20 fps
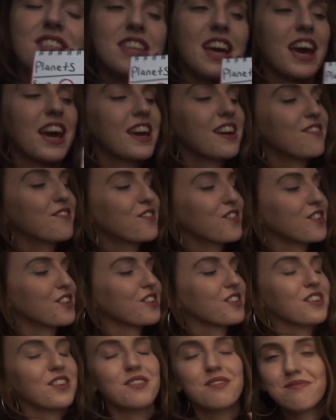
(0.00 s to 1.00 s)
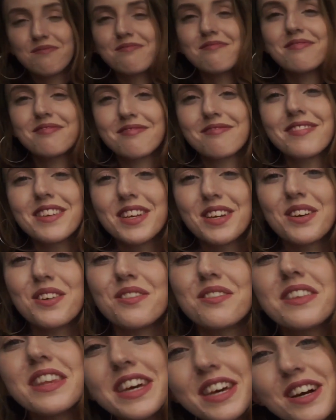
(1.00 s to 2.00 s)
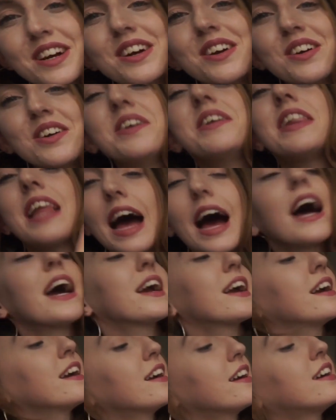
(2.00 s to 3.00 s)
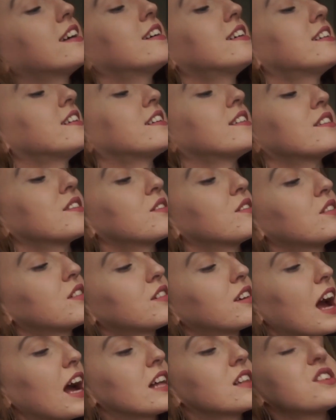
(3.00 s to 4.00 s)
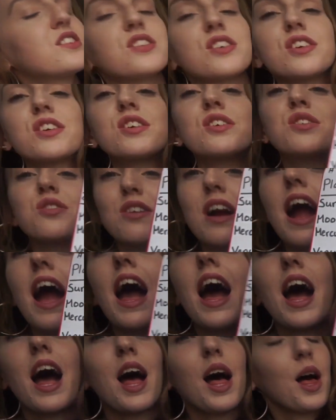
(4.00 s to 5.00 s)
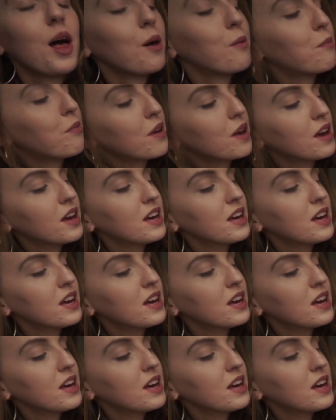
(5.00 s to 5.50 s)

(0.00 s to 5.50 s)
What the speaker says: say for, Leo, lion, and Cancer, crab.